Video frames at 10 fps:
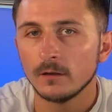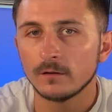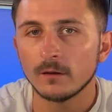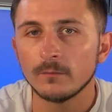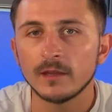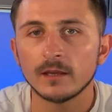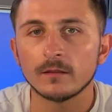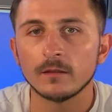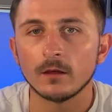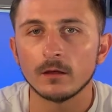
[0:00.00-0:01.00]
something
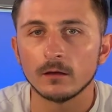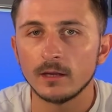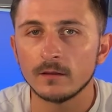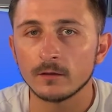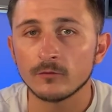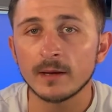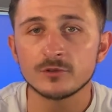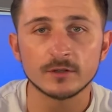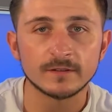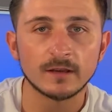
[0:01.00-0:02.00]
that either grabs
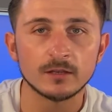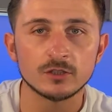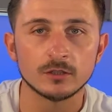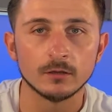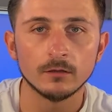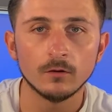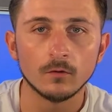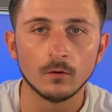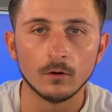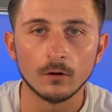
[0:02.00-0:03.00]
your attention
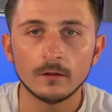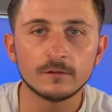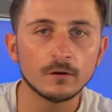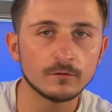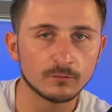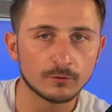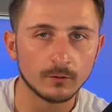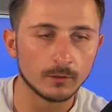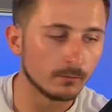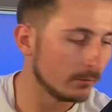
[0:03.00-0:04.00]
or solves a
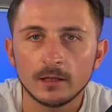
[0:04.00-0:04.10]
problem.